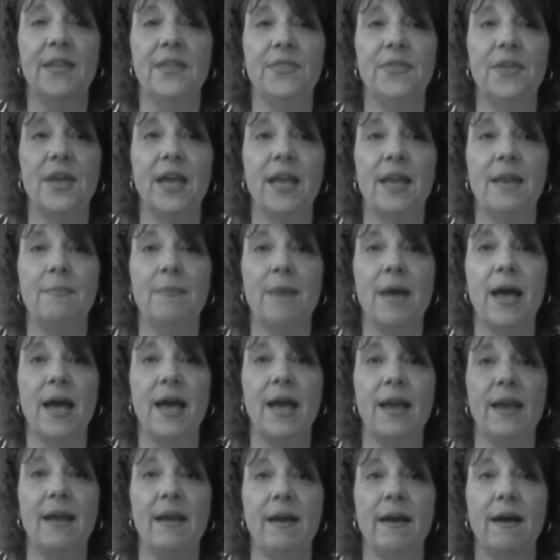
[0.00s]
And then
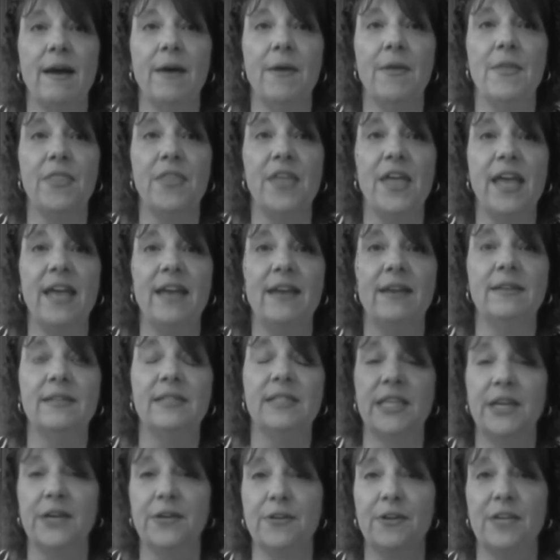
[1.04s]
my then
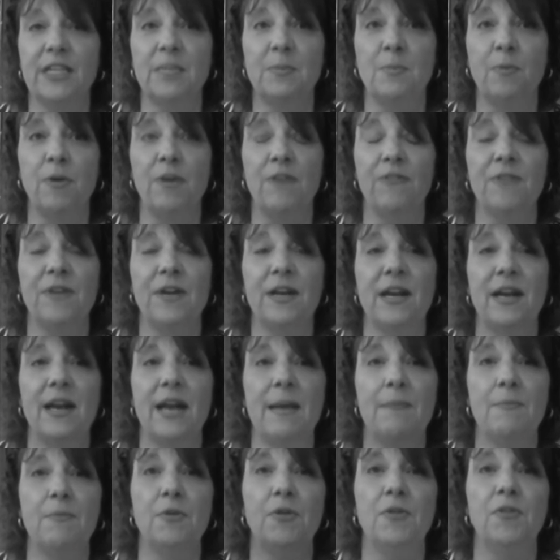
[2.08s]
serious boyfriend and
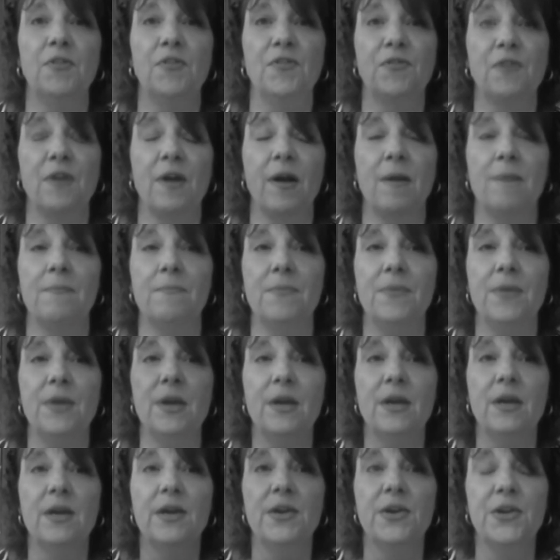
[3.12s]
I moved from
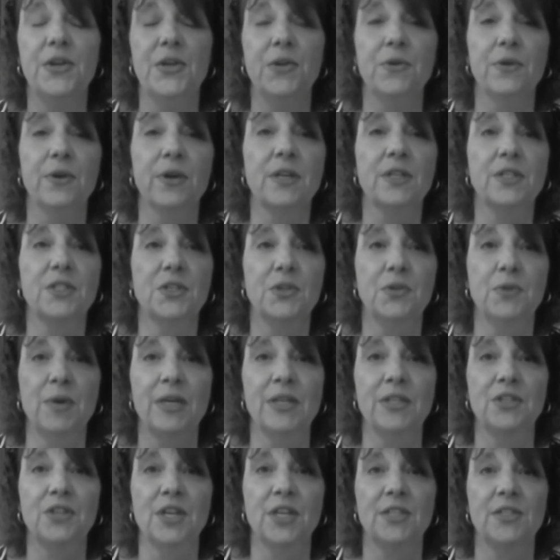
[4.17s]
New York to
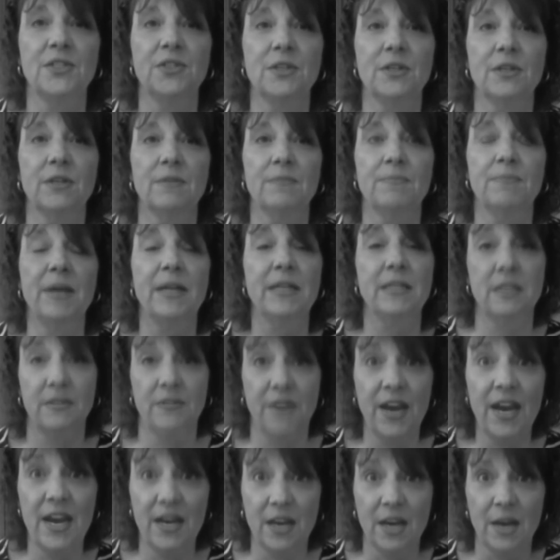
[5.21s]
Westchester,
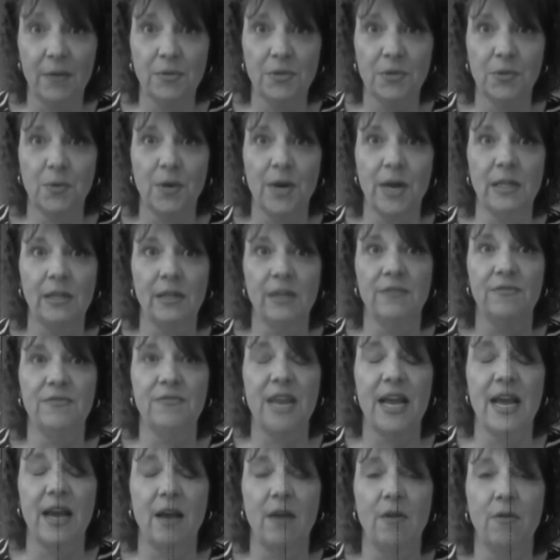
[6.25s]
Pennsylvania, which is where I live
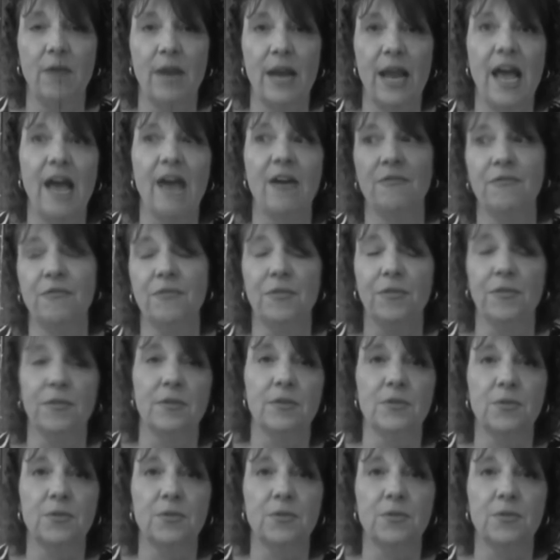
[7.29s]
now and have for